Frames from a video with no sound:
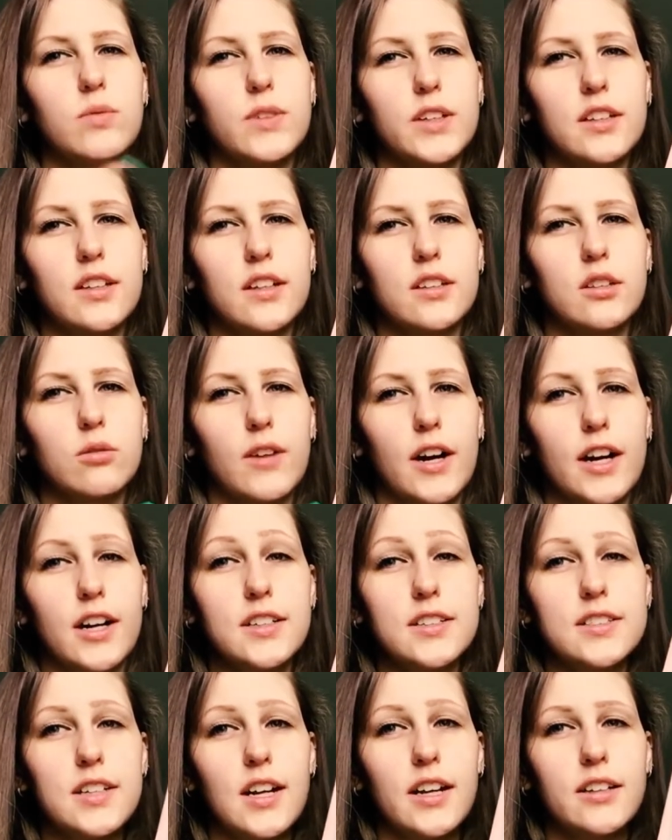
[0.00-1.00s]
like the writing
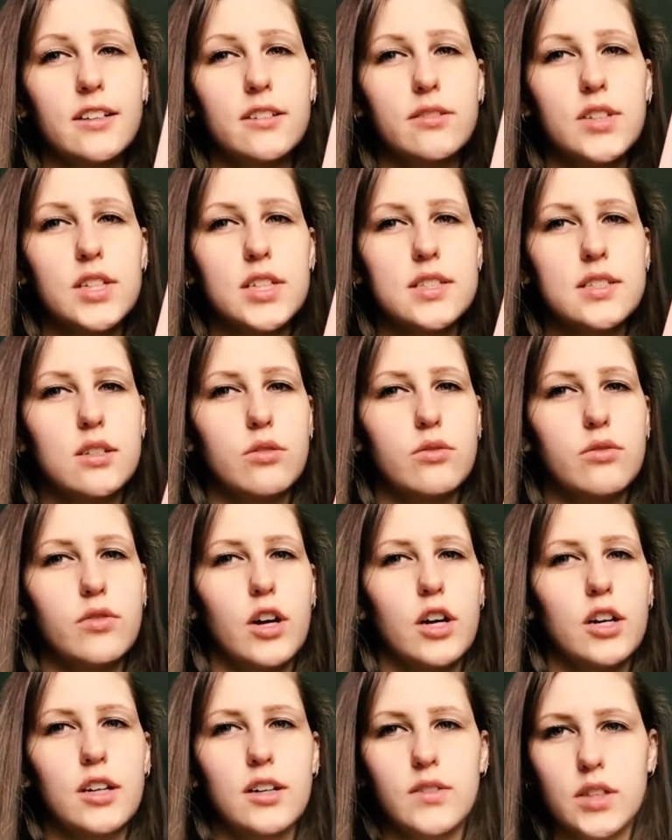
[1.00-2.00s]
style of this so far,
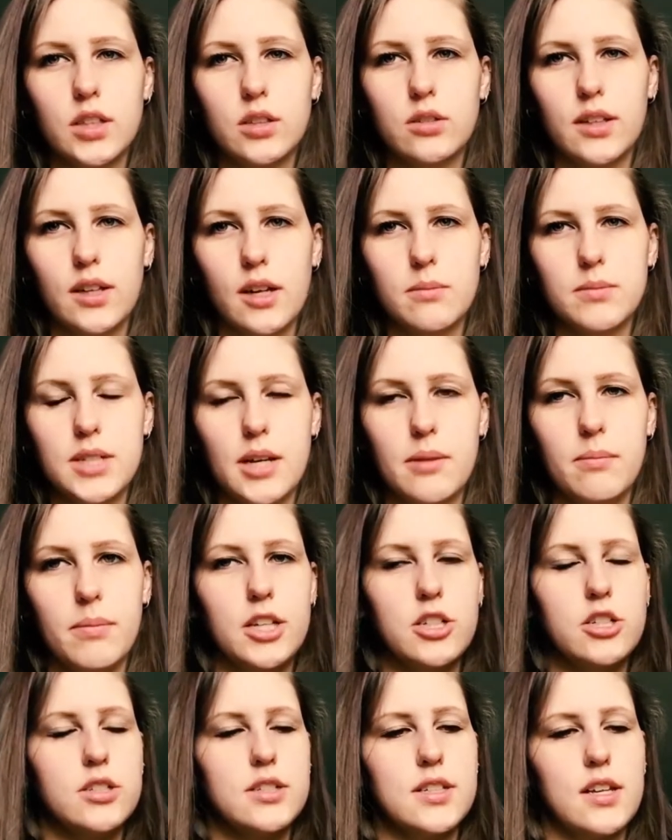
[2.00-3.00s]
even though, like, I'm ten
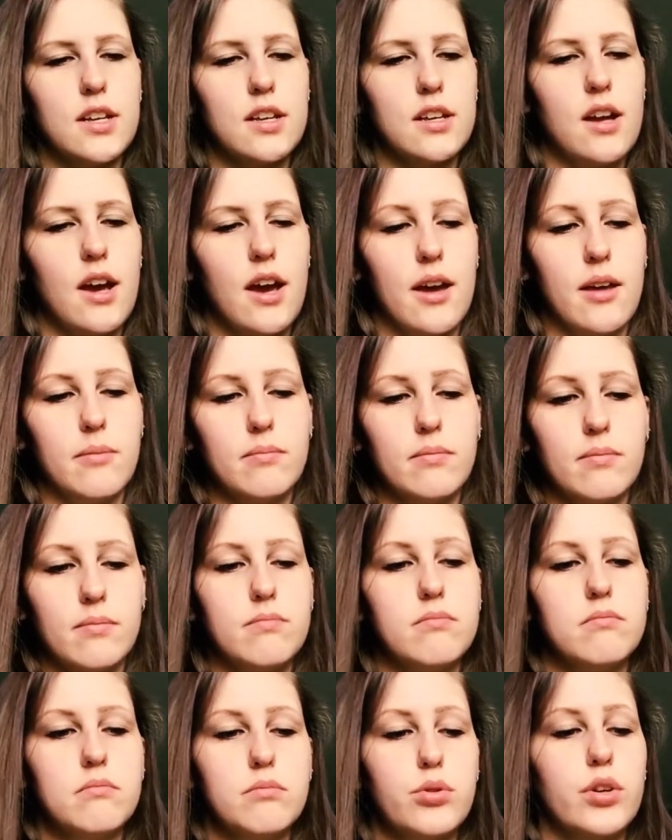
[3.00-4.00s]
pages in. I'm
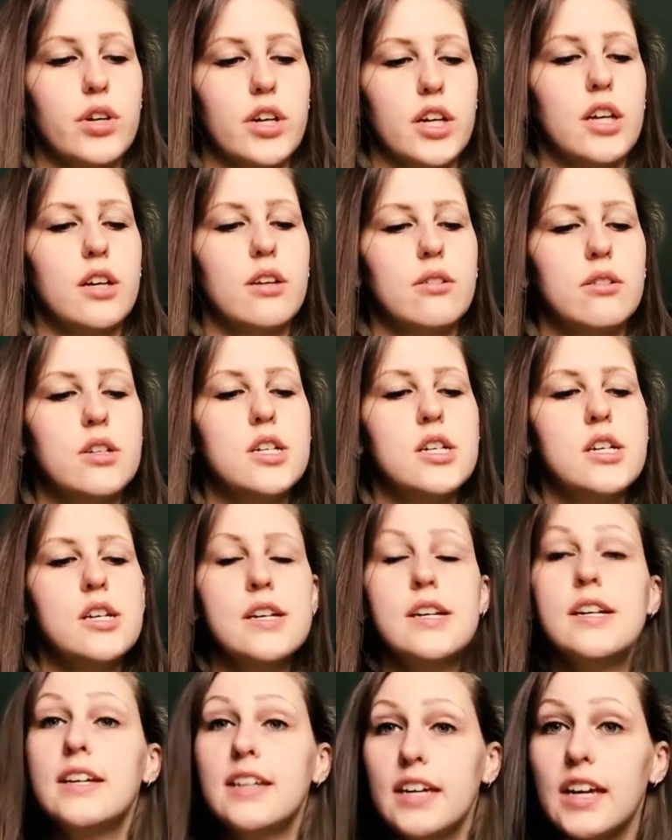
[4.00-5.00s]
pretty
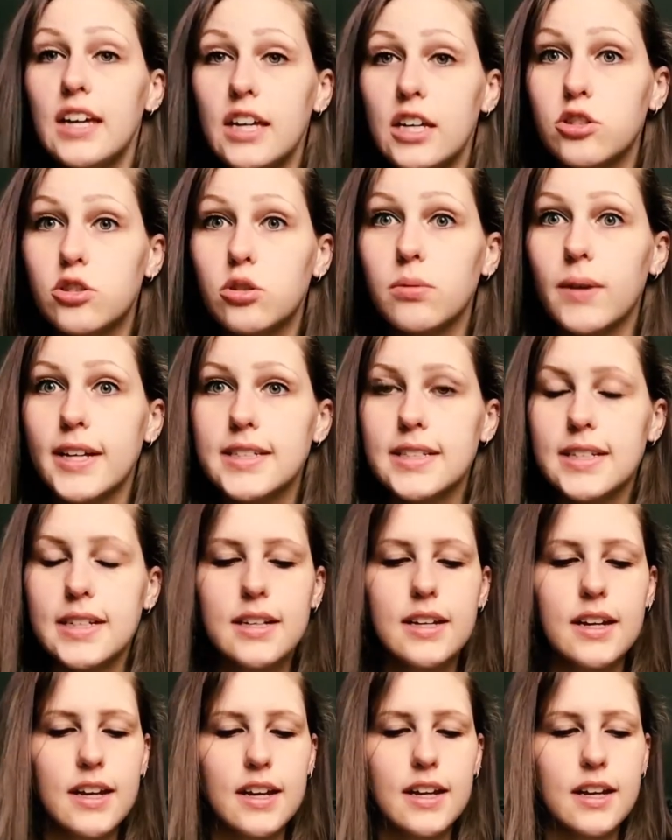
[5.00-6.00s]
interested
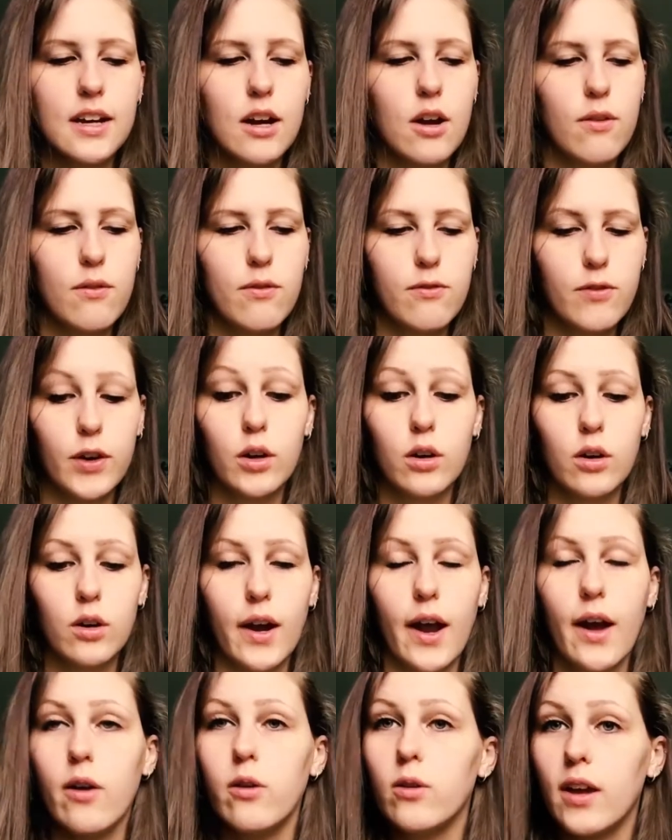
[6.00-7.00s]
in figuring
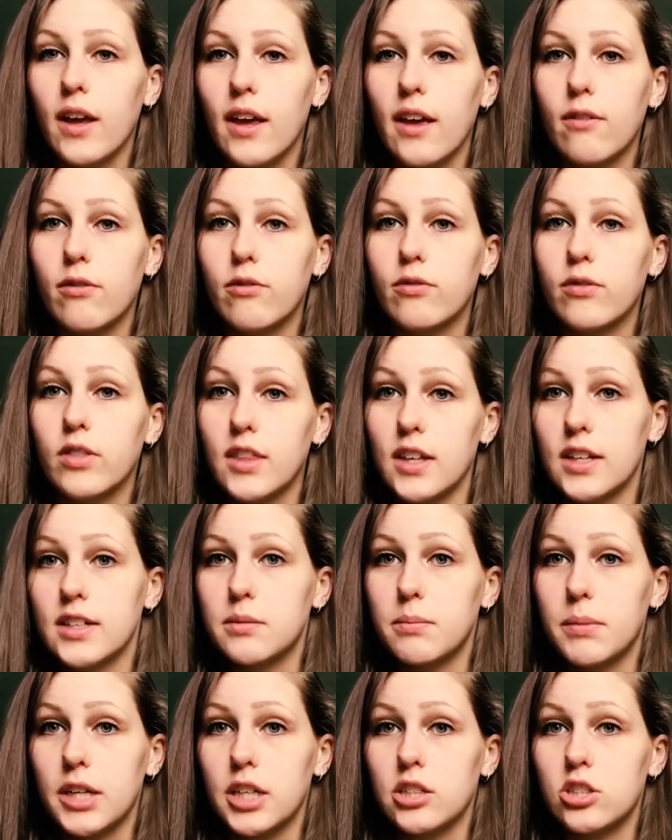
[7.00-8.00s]
out if this bitch